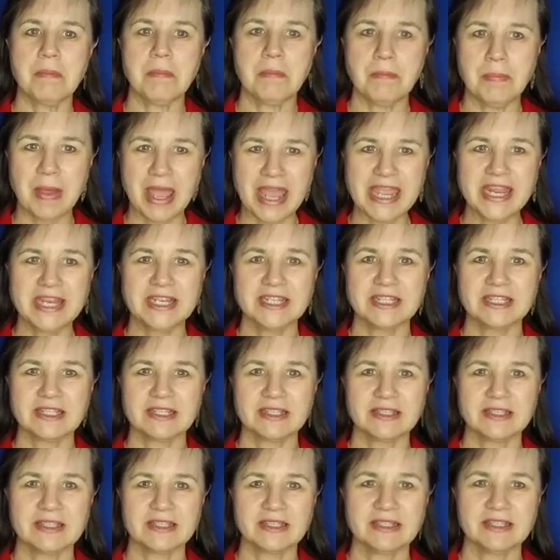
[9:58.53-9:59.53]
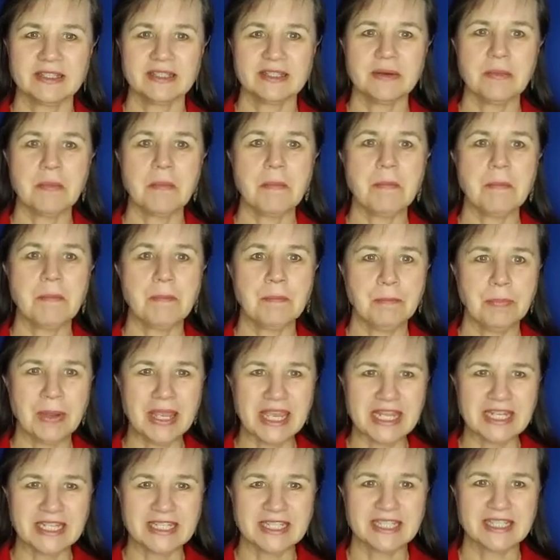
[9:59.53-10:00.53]
Bait,
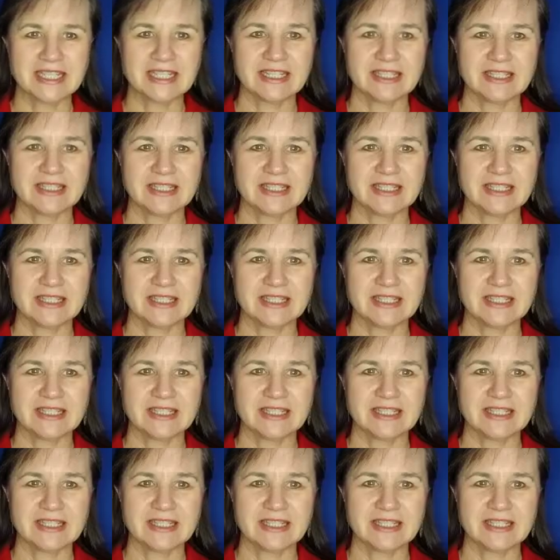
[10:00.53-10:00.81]
beat,